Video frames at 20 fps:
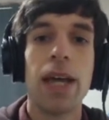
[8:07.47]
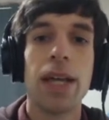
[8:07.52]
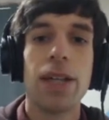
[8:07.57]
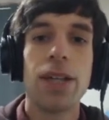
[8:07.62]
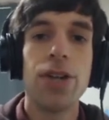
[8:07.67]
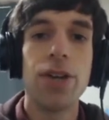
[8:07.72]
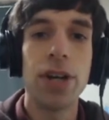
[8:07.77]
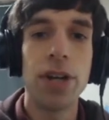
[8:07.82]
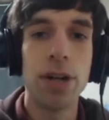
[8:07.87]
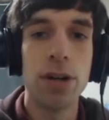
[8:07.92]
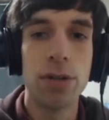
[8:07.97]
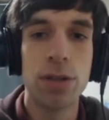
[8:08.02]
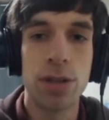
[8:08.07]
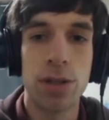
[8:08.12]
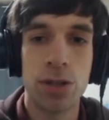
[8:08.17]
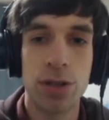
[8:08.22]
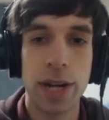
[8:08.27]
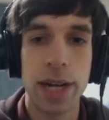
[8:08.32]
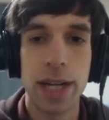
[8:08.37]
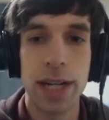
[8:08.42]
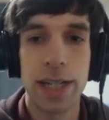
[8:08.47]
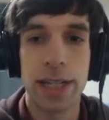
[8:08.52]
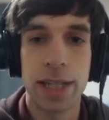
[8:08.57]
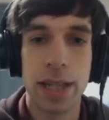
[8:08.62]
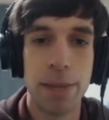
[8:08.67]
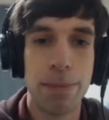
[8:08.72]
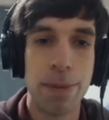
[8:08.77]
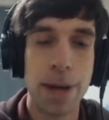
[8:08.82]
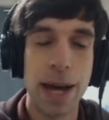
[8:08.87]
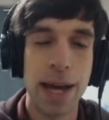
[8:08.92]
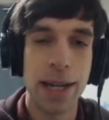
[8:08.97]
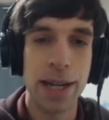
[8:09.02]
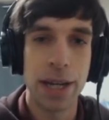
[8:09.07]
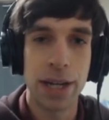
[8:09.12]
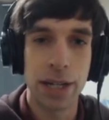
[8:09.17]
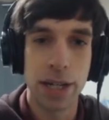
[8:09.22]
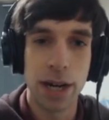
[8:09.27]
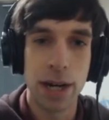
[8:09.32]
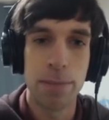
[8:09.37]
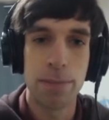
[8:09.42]
you can go straight into the back
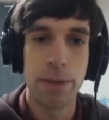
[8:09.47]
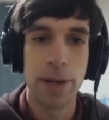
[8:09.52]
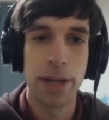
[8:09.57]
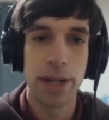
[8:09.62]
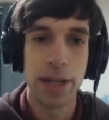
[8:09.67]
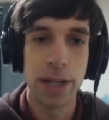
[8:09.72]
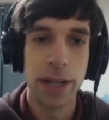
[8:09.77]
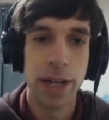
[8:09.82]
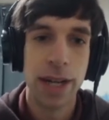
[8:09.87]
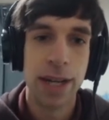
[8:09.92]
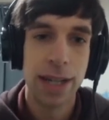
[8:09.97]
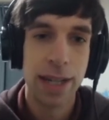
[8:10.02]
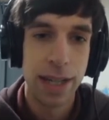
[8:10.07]
air, up air,